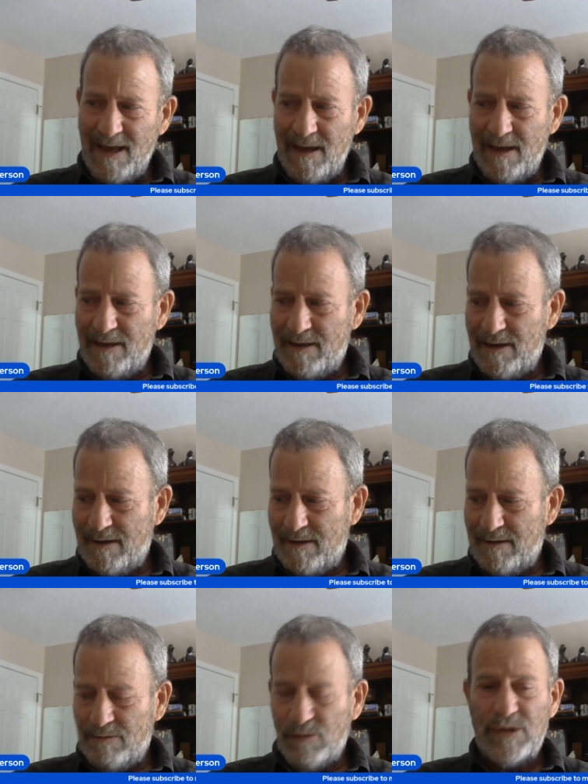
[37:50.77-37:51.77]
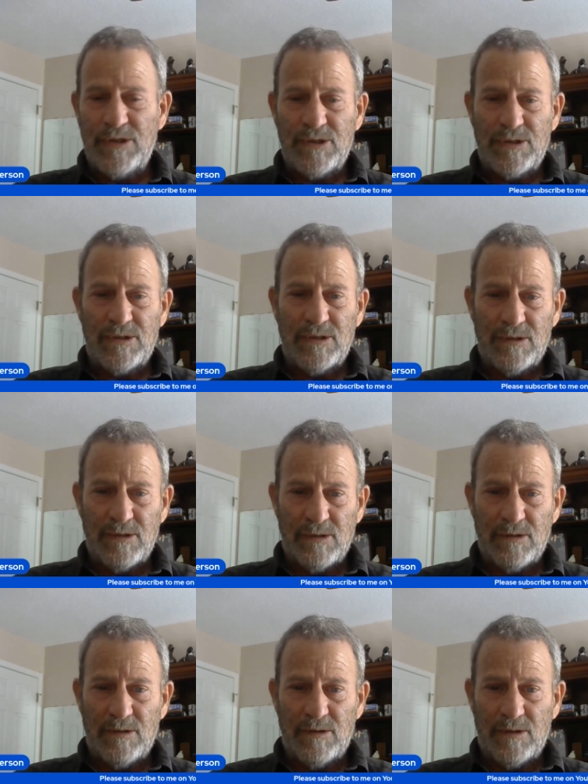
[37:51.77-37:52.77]
and uh which
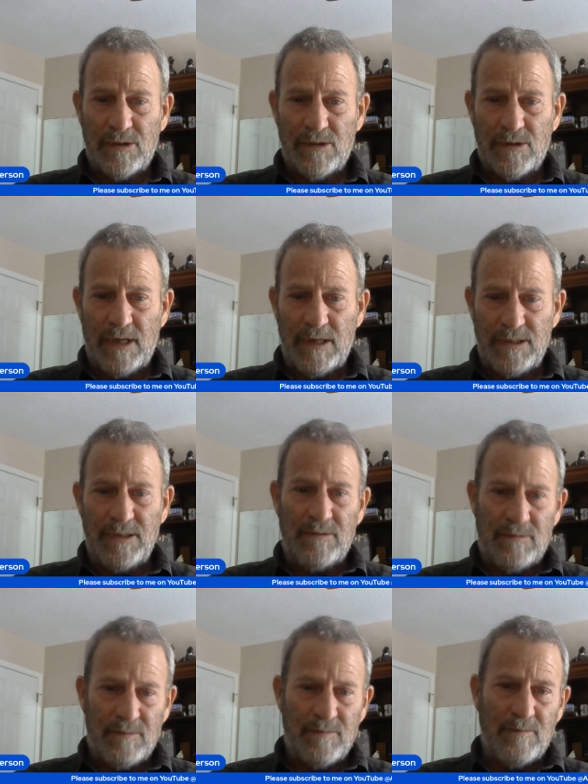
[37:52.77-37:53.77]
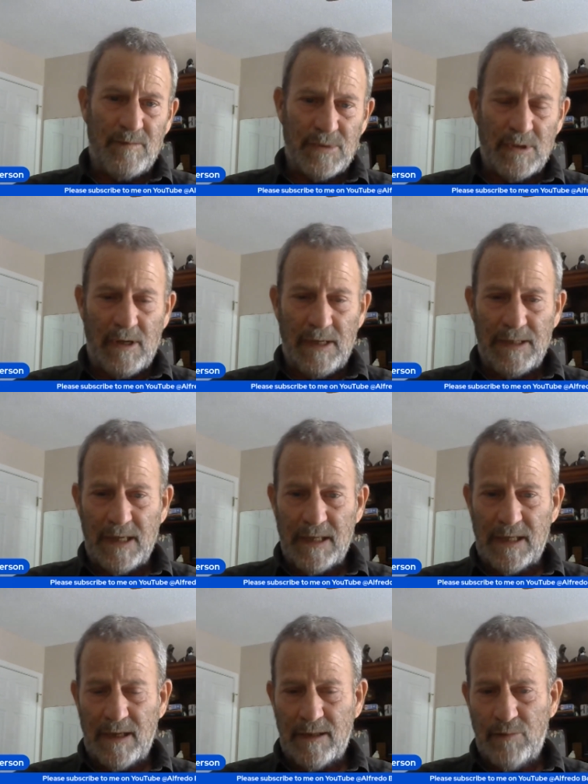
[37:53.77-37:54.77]
as you so I
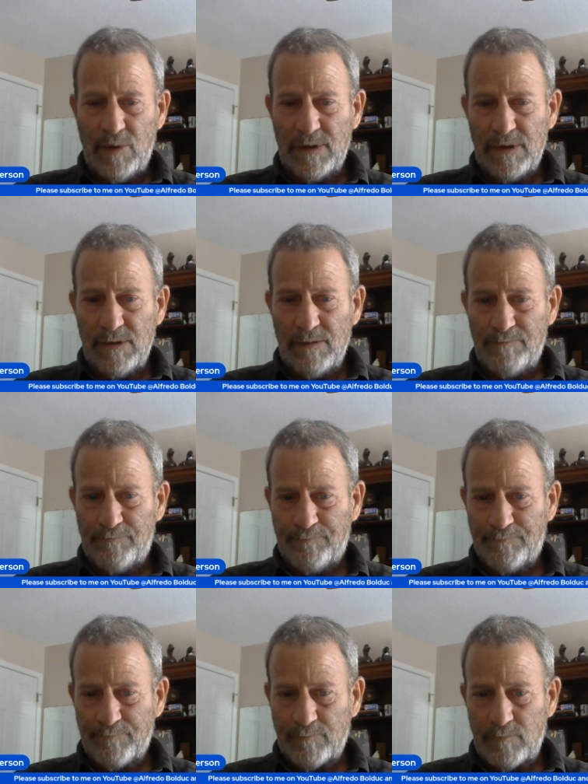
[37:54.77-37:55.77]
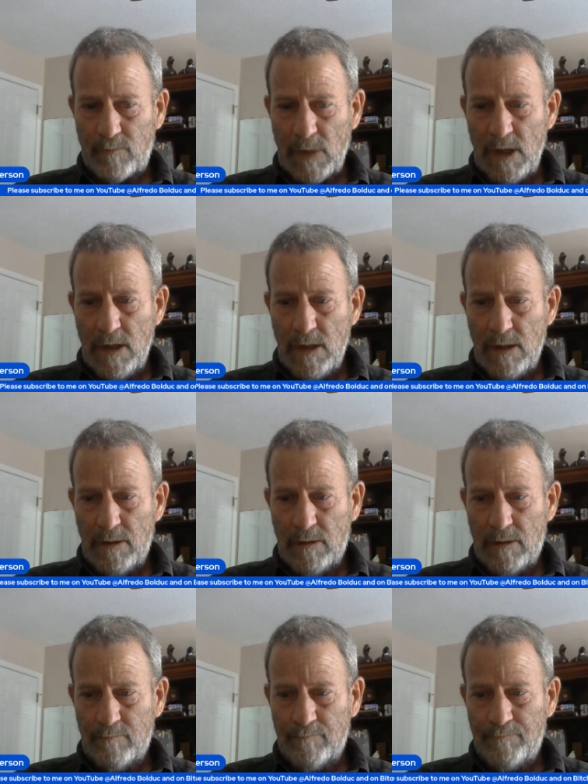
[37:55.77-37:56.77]
dedicated the book to. And
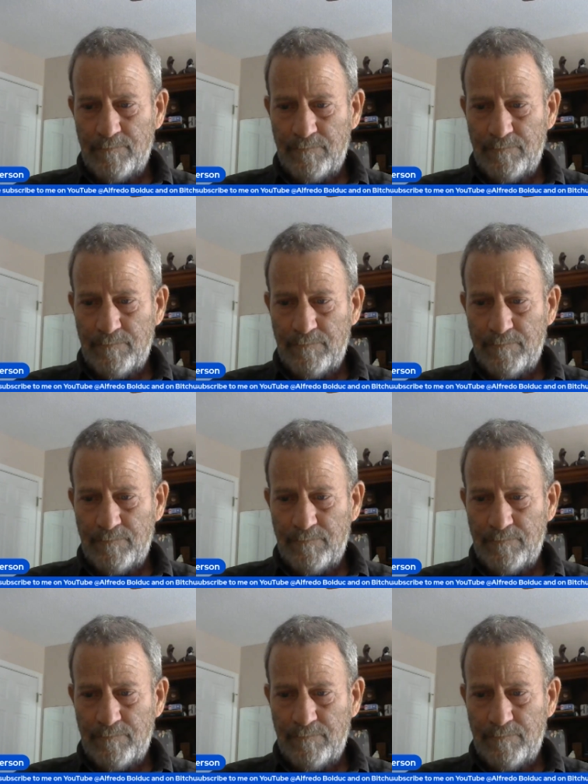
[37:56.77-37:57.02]
um,